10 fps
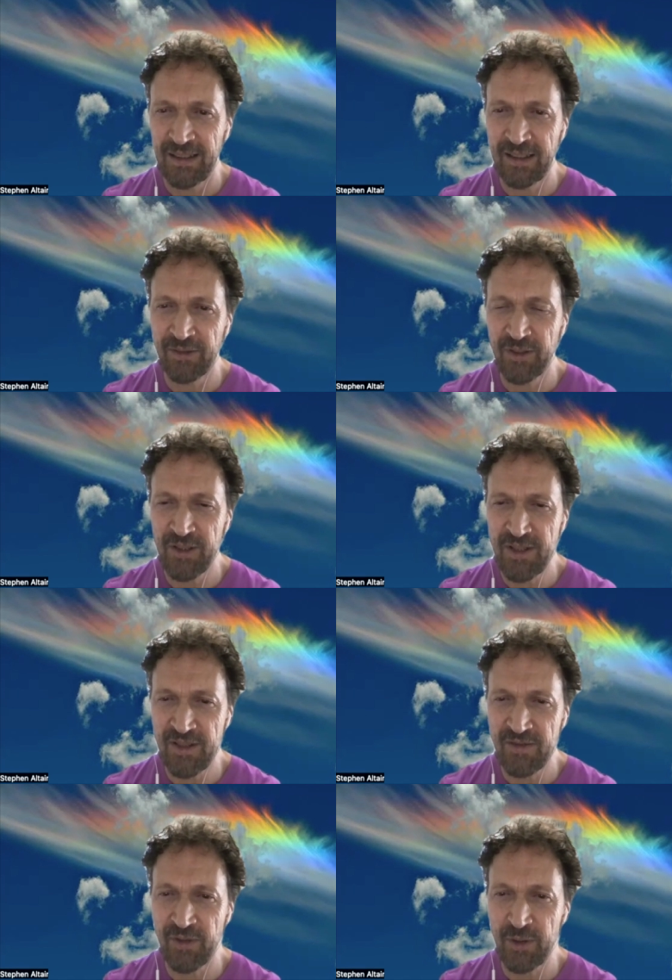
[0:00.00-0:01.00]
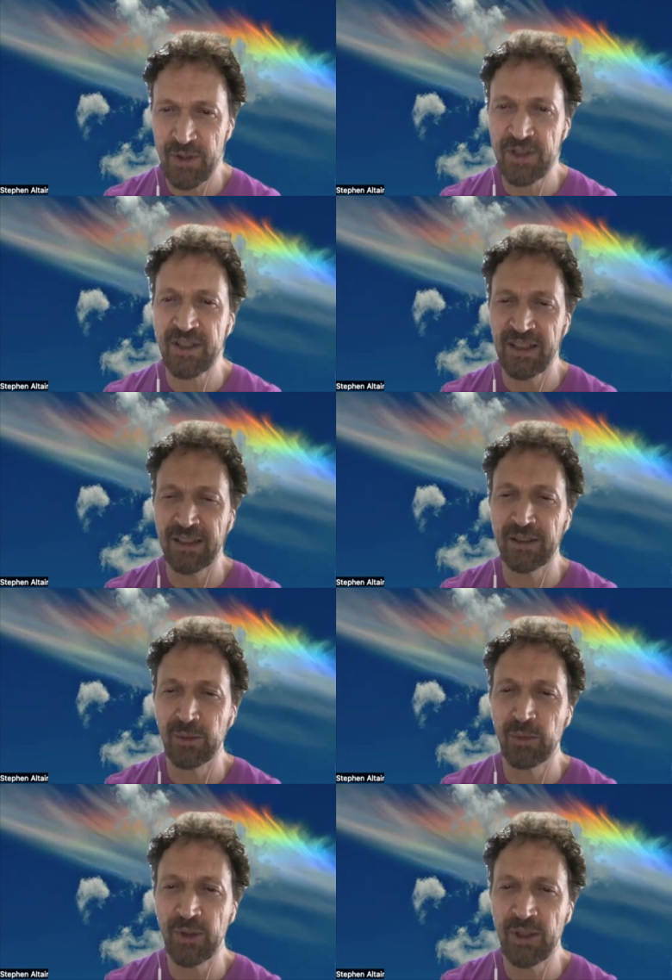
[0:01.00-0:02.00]
And if this is first thing in the
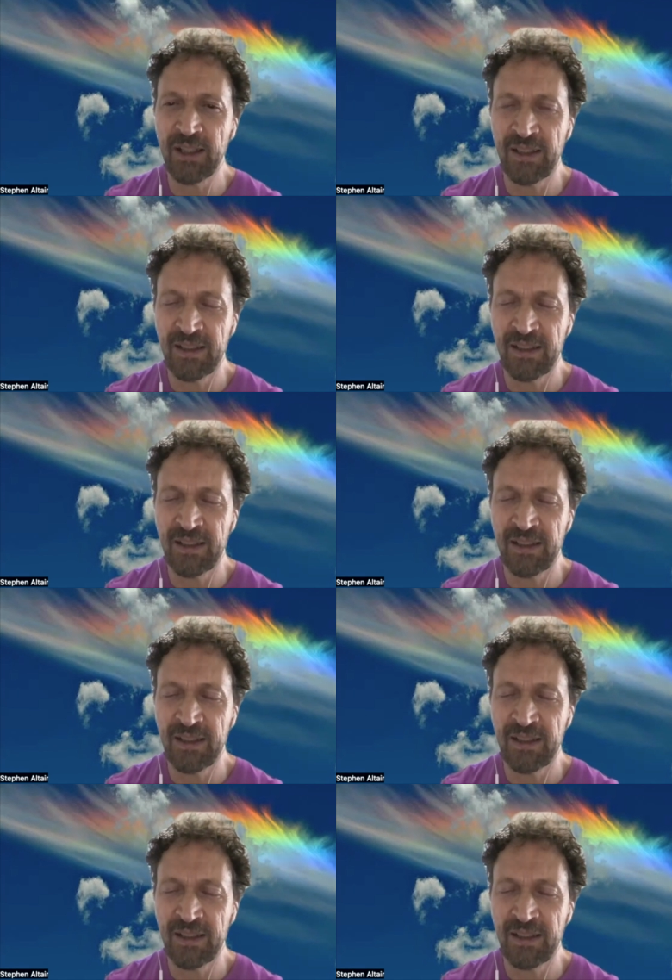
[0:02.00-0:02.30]
morning,